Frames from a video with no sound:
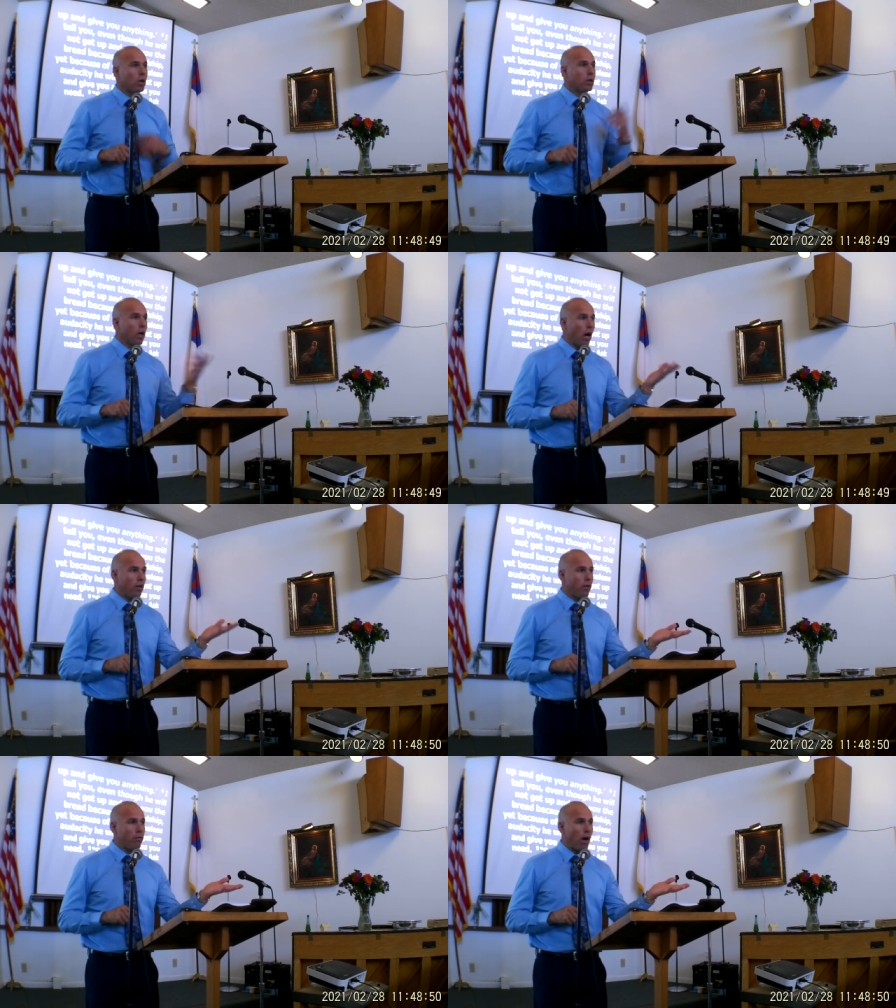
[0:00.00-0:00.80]
God
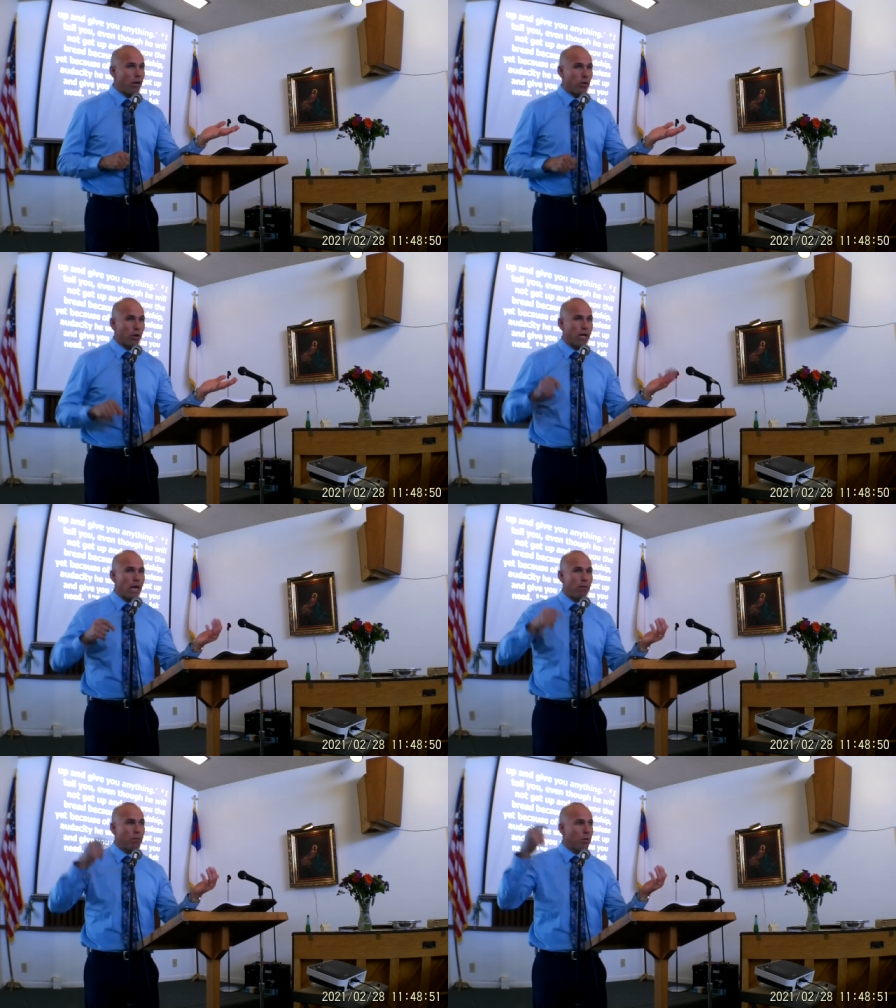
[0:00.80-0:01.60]
the Father
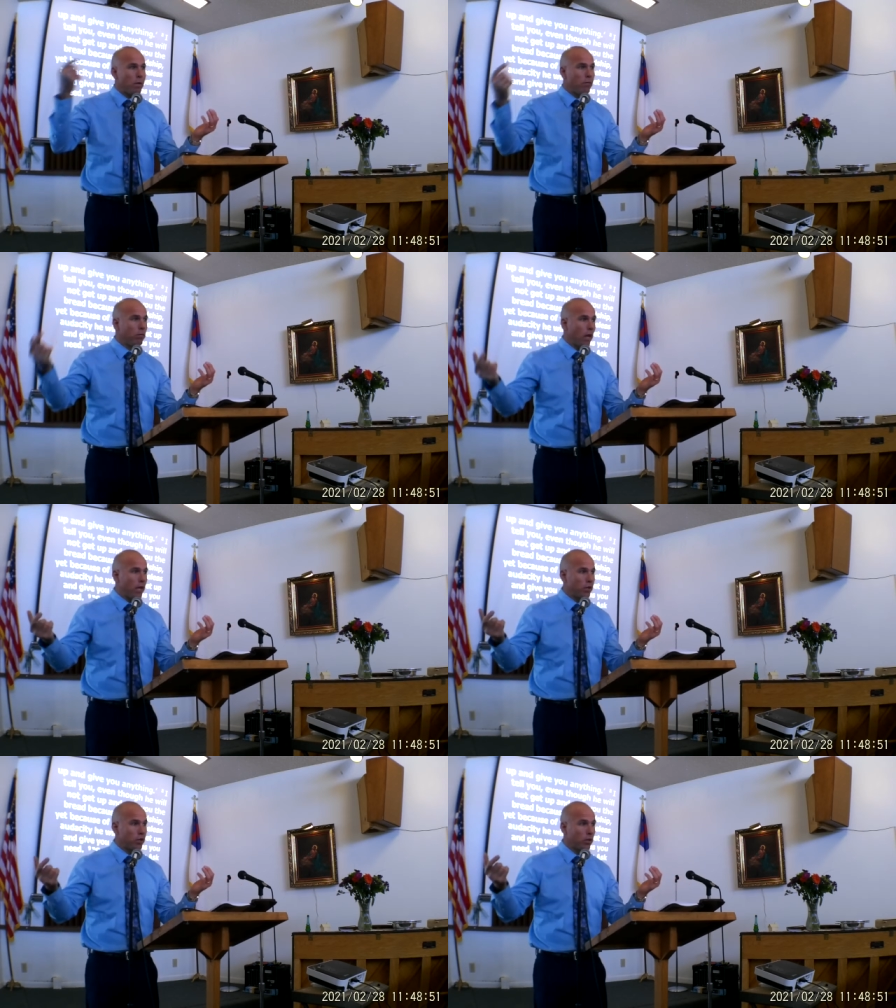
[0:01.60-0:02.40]
came to be
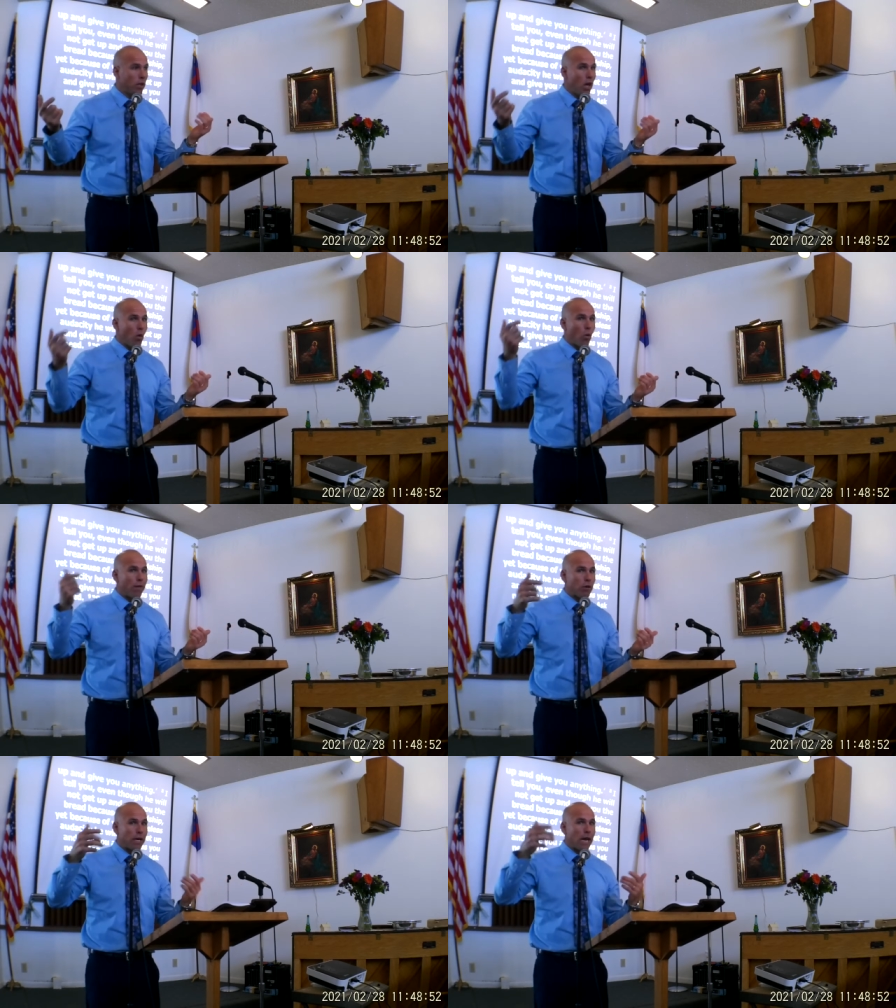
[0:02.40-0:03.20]
flesh.
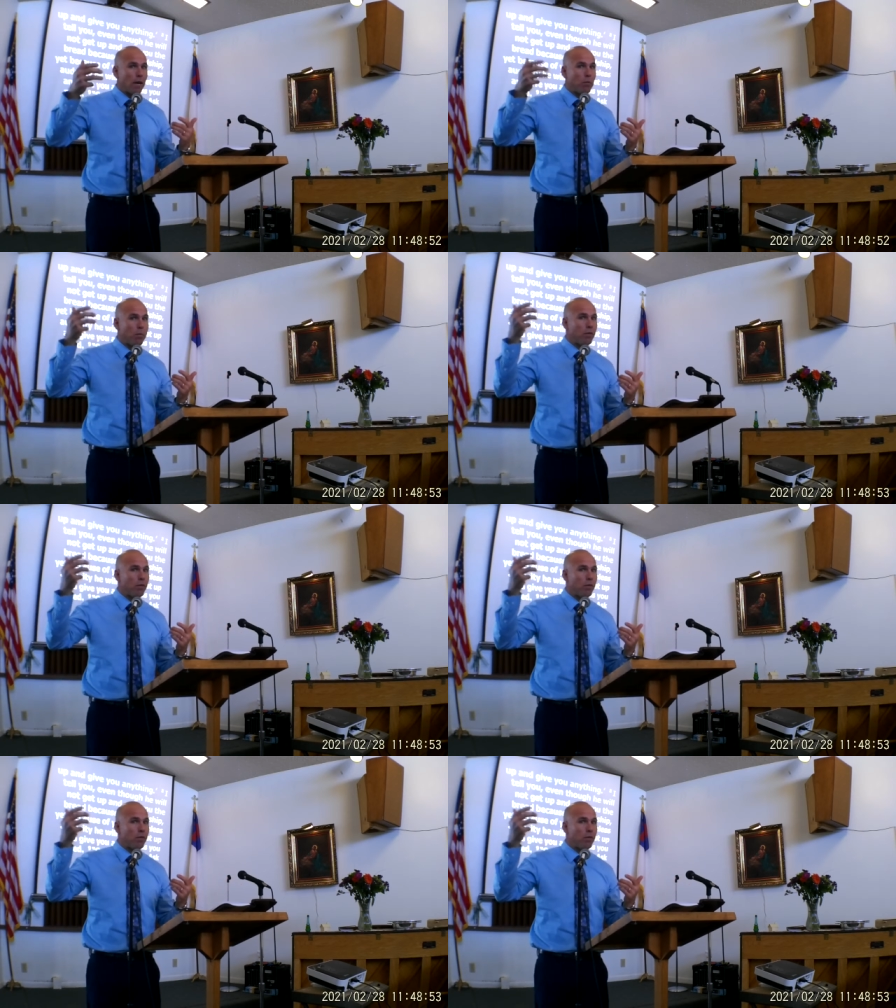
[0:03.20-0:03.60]
Whenever he came to be